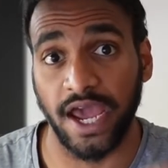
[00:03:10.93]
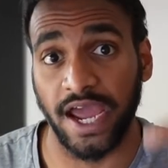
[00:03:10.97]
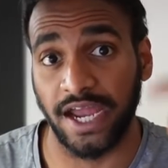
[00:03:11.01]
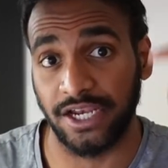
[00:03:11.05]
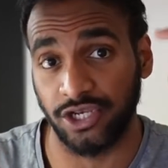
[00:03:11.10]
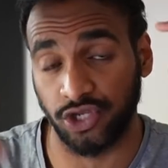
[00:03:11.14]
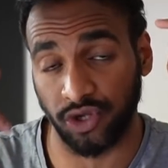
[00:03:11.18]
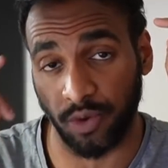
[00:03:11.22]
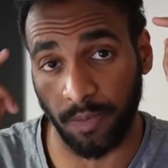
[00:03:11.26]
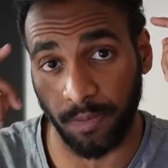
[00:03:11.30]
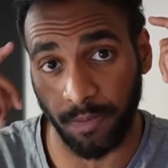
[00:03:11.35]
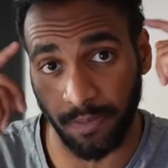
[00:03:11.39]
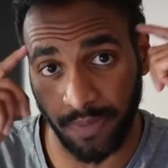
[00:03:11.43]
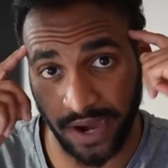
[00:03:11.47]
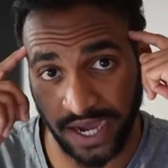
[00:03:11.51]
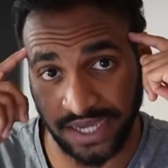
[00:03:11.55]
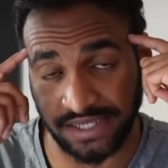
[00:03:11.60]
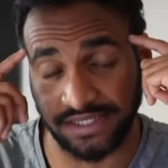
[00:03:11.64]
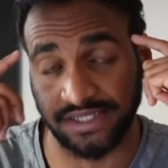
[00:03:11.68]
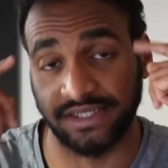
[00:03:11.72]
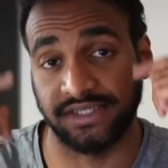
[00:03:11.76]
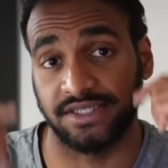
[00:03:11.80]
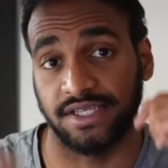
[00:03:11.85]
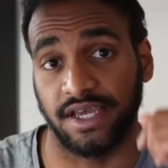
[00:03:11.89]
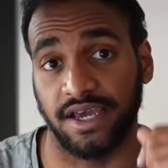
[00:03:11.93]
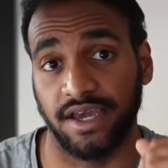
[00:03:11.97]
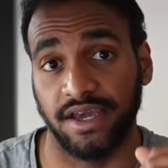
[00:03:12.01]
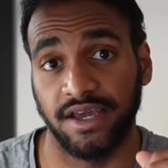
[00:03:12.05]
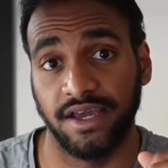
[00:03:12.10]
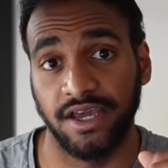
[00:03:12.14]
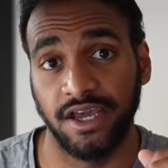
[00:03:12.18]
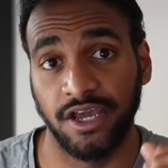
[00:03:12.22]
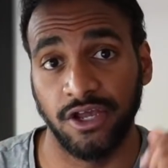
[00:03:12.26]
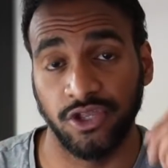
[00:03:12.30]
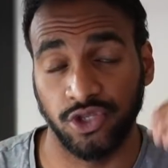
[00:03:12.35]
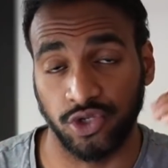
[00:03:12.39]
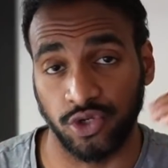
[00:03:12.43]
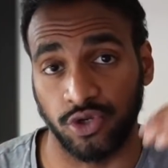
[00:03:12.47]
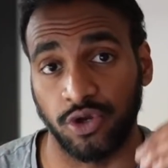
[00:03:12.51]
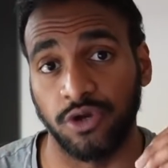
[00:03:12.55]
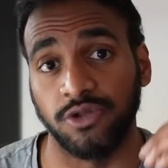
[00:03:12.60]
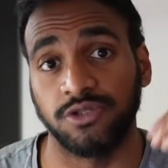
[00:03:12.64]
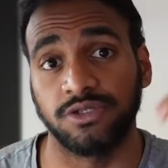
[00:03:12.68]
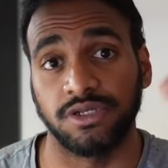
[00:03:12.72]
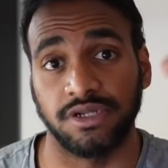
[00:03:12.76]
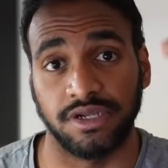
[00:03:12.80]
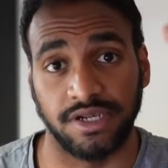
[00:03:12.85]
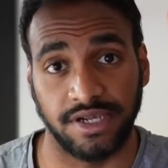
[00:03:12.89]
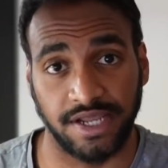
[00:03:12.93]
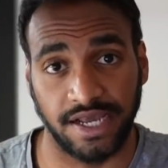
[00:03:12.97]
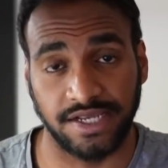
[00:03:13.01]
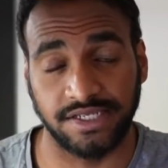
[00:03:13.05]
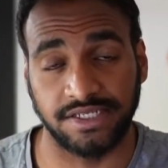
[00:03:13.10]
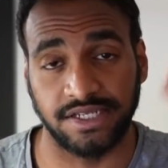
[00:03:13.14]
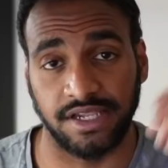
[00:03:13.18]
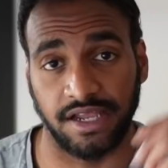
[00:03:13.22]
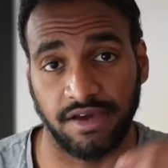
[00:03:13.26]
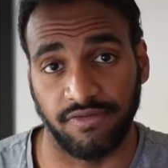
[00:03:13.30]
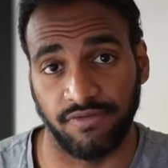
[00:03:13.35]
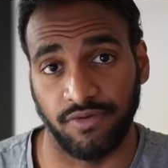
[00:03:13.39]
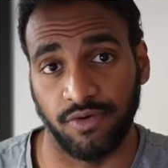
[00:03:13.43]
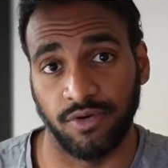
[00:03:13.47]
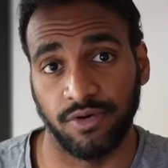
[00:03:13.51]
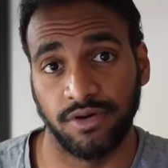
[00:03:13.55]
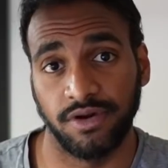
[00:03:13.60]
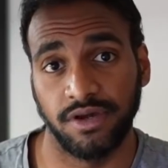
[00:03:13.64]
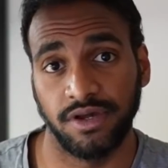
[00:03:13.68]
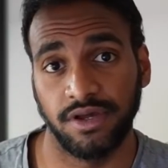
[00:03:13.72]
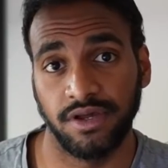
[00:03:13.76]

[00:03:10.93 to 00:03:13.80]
and your mindset to go to the next level,